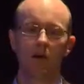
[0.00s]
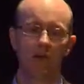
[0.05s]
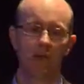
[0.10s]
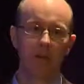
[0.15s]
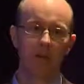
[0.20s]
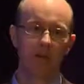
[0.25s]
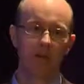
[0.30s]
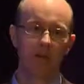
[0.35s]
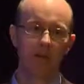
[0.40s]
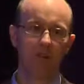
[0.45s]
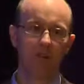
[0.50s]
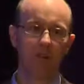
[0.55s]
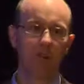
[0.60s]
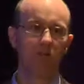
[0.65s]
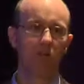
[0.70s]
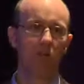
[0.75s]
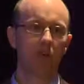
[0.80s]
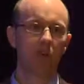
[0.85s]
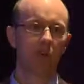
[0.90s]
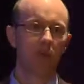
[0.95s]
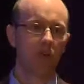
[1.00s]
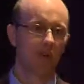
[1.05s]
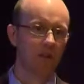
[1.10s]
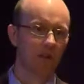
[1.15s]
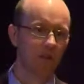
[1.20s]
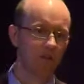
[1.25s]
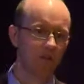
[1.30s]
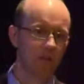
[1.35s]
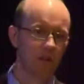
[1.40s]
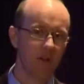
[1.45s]
Cass Sunstein in
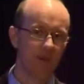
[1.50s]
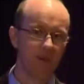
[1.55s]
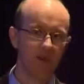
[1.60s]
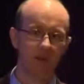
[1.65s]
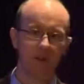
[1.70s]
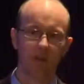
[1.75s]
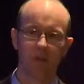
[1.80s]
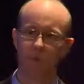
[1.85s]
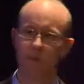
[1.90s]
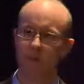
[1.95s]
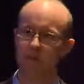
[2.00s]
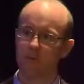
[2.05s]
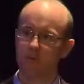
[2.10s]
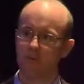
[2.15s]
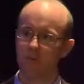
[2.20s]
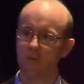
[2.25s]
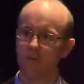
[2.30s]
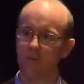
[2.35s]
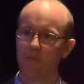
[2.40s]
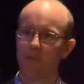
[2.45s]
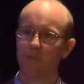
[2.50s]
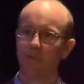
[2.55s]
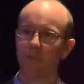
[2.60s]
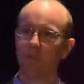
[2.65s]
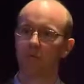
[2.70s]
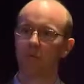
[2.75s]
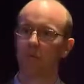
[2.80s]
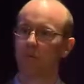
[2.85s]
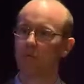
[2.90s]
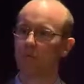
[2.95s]
his session, the leadership session, which
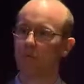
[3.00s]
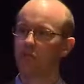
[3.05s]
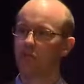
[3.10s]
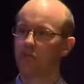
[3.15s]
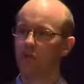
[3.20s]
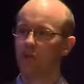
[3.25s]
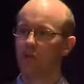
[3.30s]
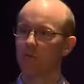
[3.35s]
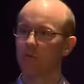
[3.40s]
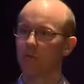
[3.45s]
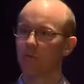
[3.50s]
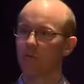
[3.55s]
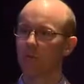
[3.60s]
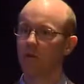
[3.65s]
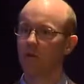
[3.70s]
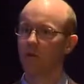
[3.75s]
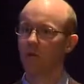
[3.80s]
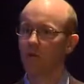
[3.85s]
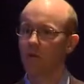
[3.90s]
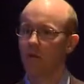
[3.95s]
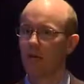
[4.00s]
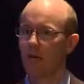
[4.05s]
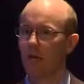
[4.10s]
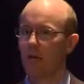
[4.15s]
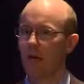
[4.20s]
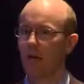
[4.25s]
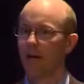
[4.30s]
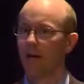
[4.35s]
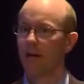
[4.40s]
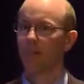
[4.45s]
happened on Tuesday, which I
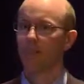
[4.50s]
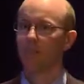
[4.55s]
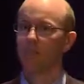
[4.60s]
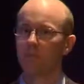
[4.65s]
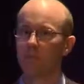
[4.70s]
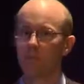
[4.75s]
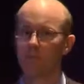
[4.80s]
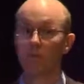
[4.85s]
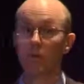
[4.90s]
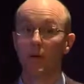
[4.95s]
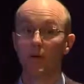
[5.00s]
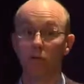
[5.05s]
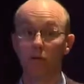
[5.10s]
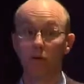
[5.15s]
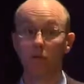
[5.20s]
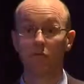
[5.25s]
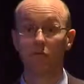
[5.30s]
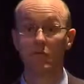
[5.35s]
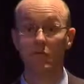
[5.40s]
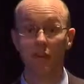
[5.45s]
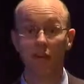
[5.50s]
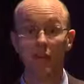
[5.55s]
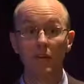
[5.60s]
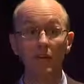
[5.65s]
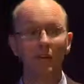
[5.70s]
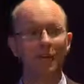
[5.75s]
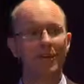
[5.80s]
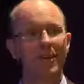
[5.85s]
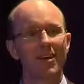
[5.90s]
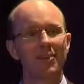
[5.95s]
know some people who have
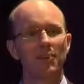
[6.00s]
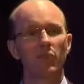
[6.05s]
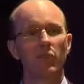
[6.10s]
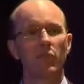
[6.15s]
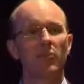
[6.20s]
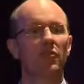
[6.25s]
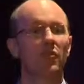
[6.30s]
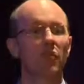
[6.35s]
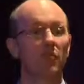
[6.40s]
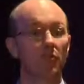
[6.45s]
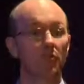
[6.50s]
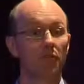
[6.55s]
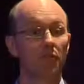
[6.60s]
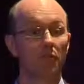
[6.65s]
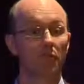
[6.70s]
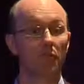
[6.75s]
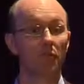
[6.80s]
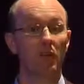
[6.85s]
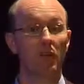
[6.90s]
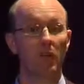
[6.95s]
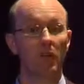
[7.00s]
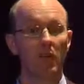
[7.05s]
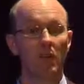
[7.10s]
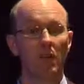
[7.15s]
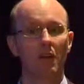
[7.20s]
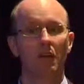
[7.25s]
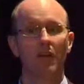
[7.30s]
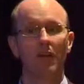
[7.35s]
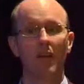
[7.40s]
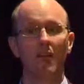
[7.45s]
attended would have gone through this in
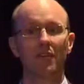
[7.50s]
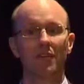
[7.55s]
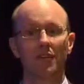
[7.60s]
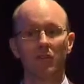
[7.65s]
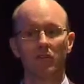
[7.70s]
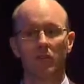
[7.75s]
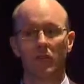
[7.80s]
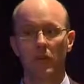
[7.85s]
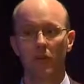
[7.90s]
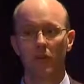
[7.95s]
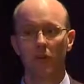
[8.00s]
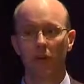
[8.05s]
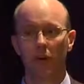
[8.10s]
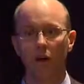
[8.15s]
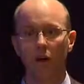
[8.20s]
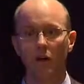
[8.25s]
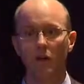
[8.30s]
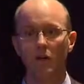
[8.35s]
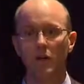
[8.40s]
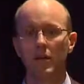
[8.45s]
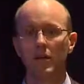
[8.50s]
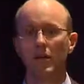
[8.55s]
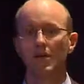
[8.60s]
a great deal of detail.